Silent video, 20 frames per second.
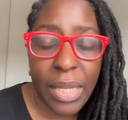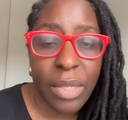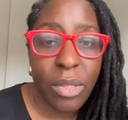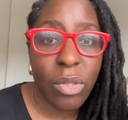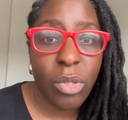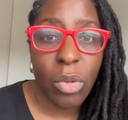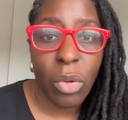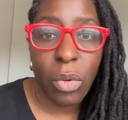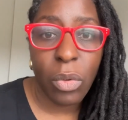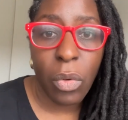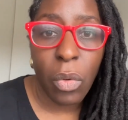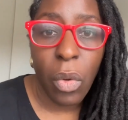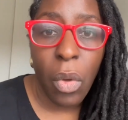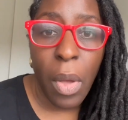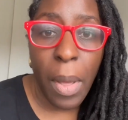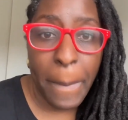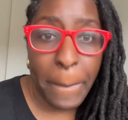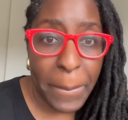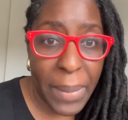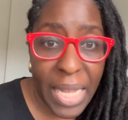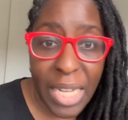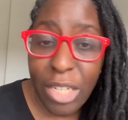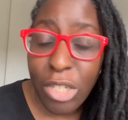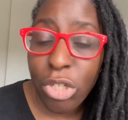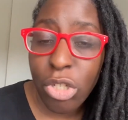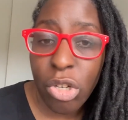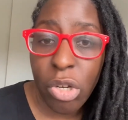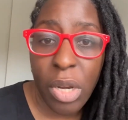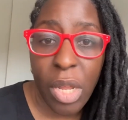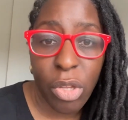So making
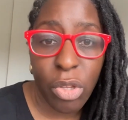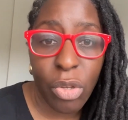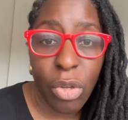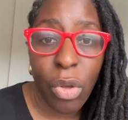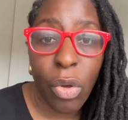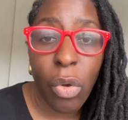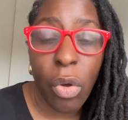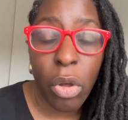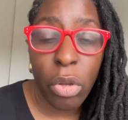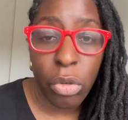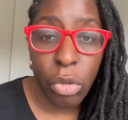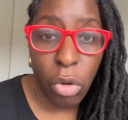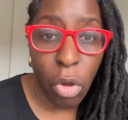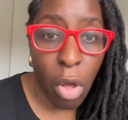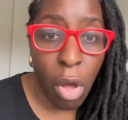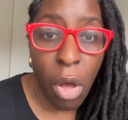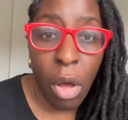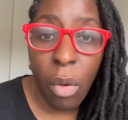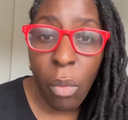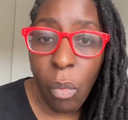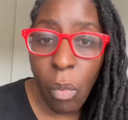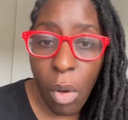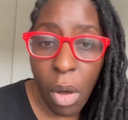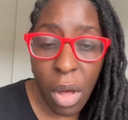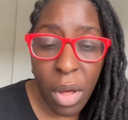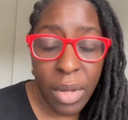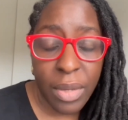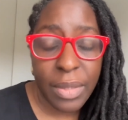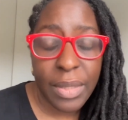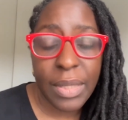sure that you go on long
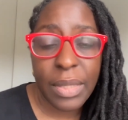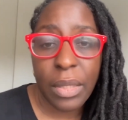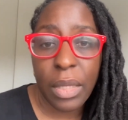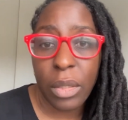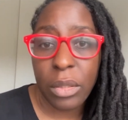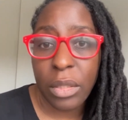walks